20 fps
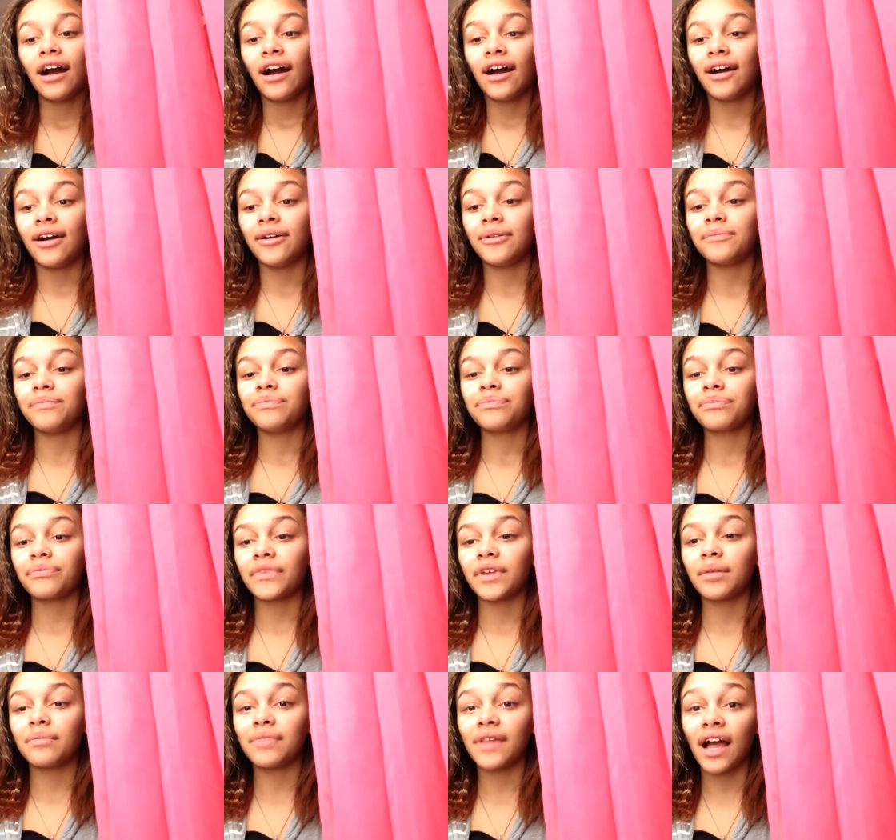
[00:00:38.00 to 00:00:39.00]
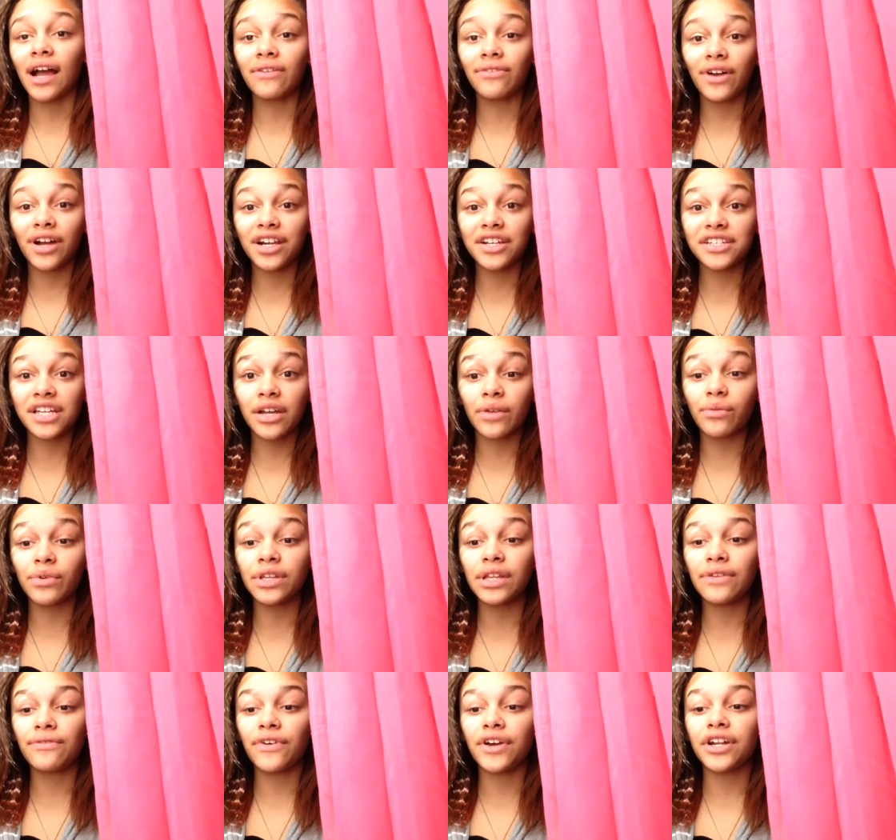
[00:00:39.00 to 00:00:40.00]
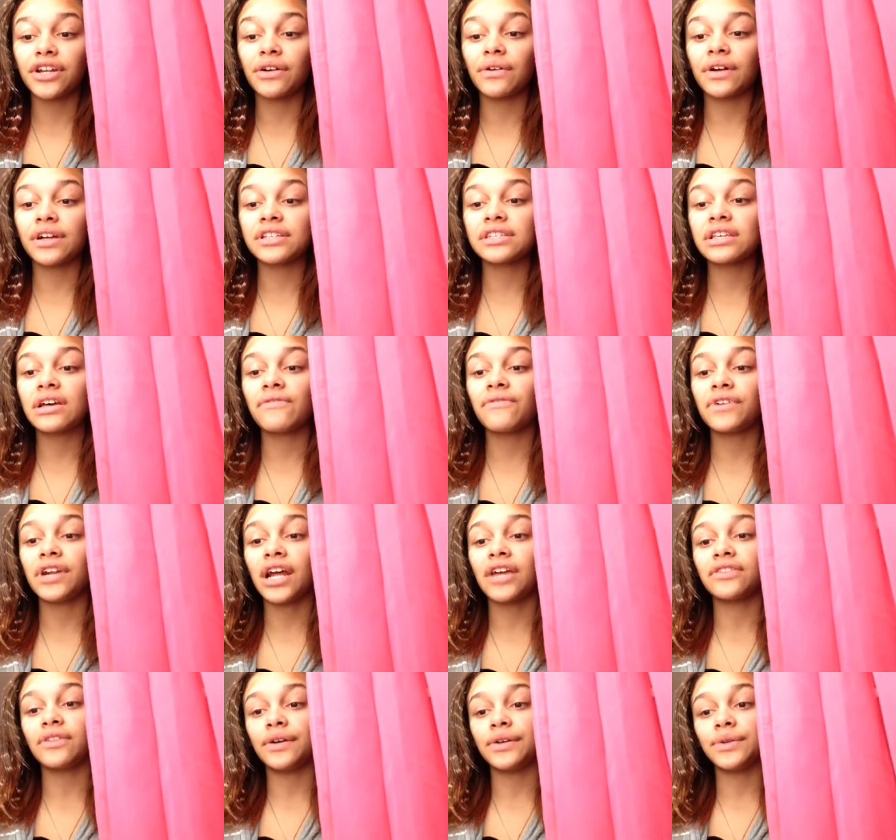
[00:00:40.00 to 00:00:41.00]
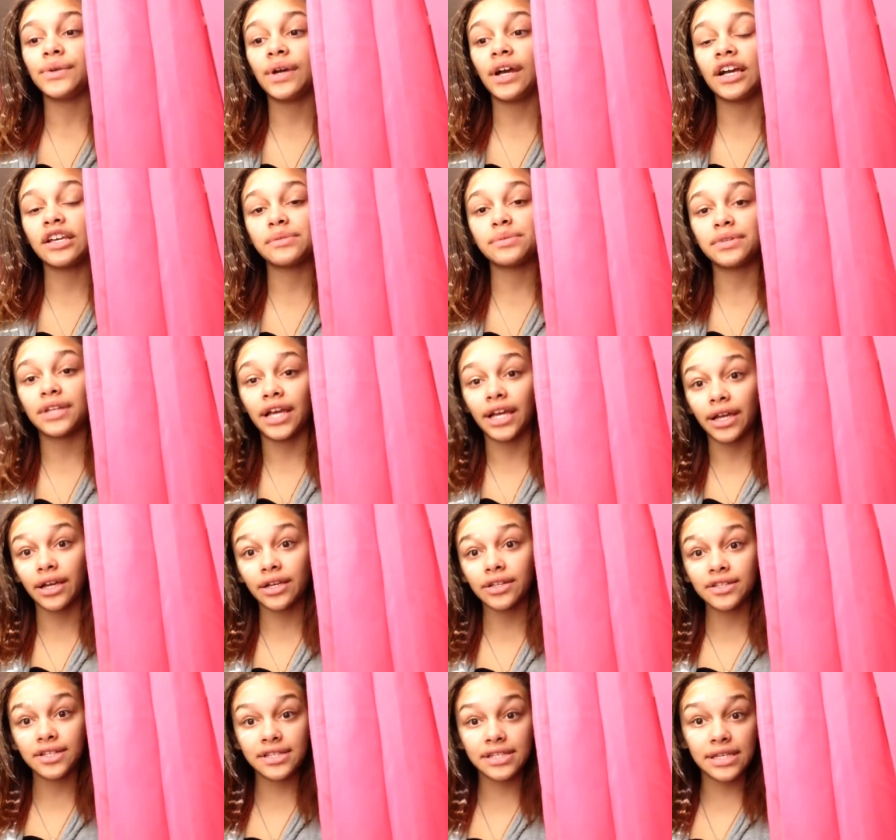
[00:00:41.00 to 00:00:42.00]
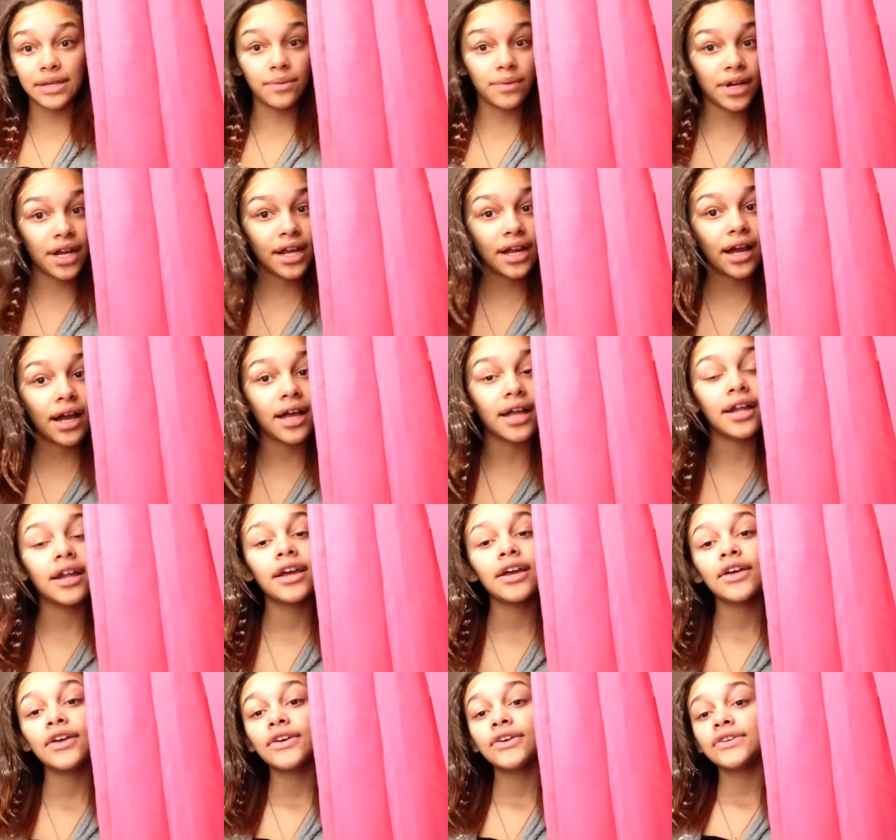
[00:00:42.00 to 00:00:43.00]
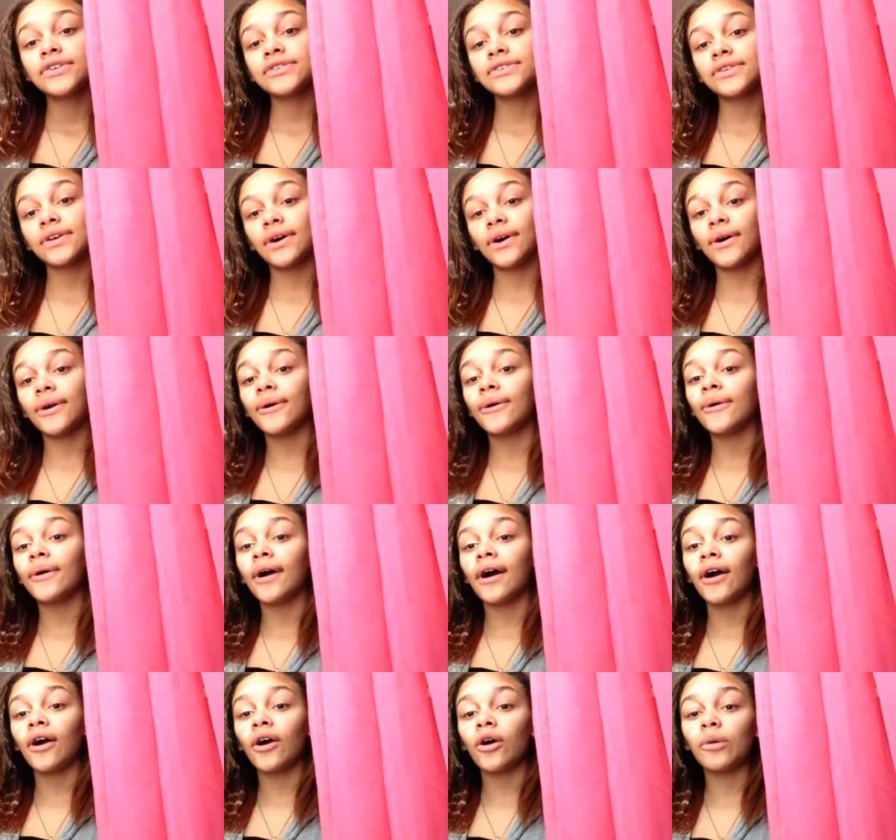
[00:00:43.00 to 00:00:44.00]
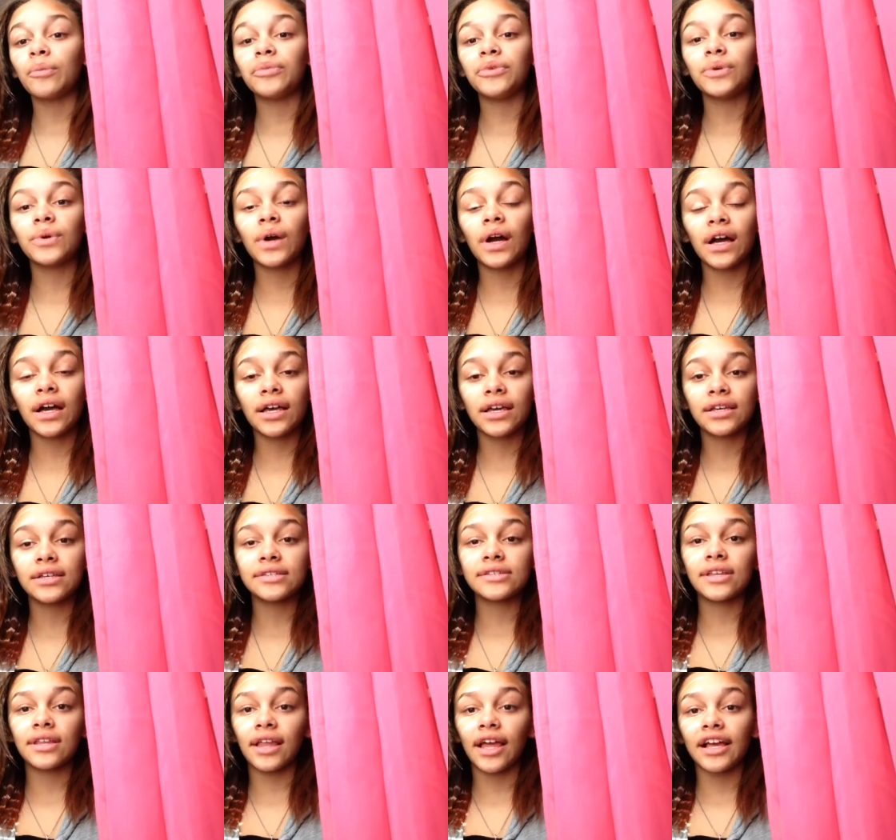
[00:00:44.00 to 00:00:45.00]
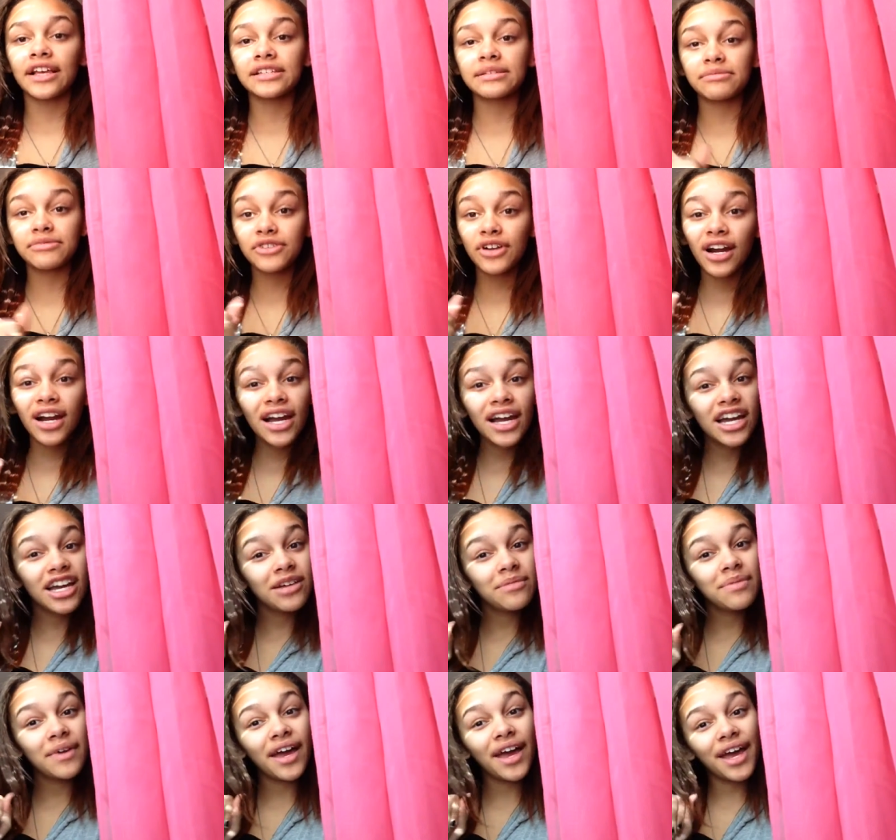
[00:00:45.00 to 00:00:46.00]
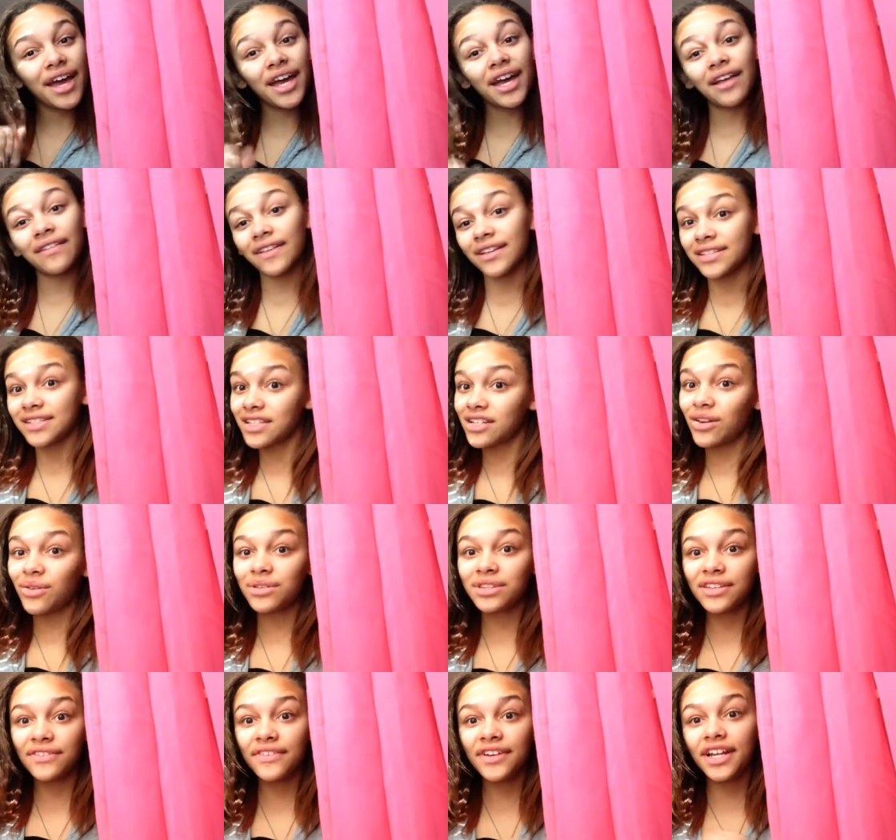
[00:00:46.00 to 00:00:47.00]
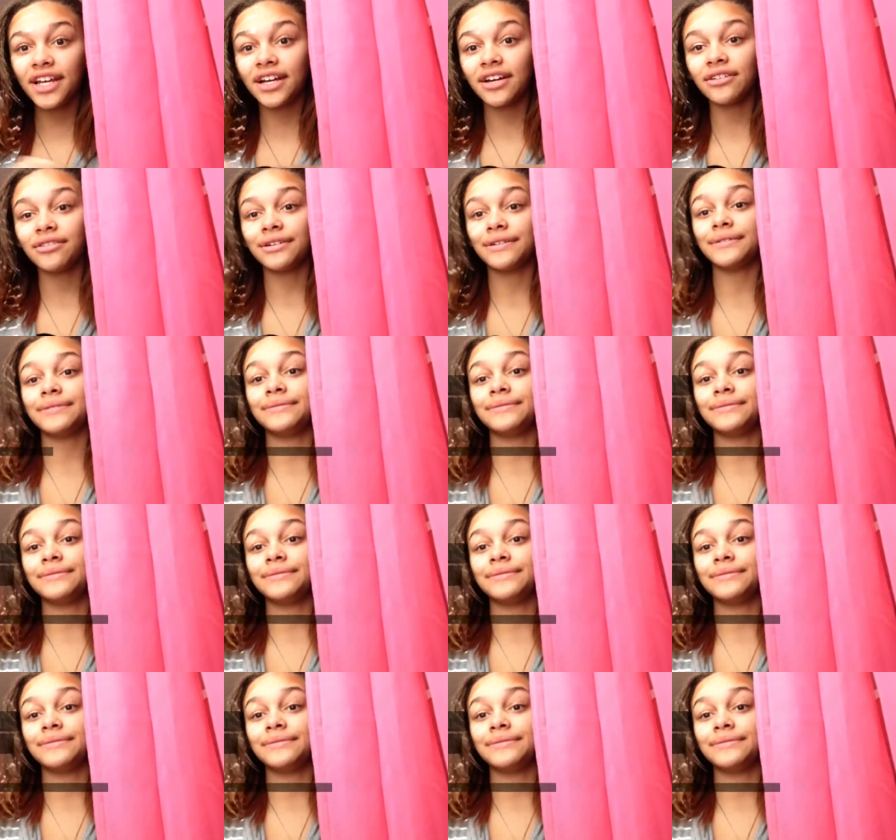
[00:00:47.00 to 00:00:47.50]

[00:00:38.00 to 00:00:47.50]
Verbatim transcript: um, Black Friday is like really fun to go get stuff, and I thought you guys would like to see what I got. So hope you guys like, subscribe, and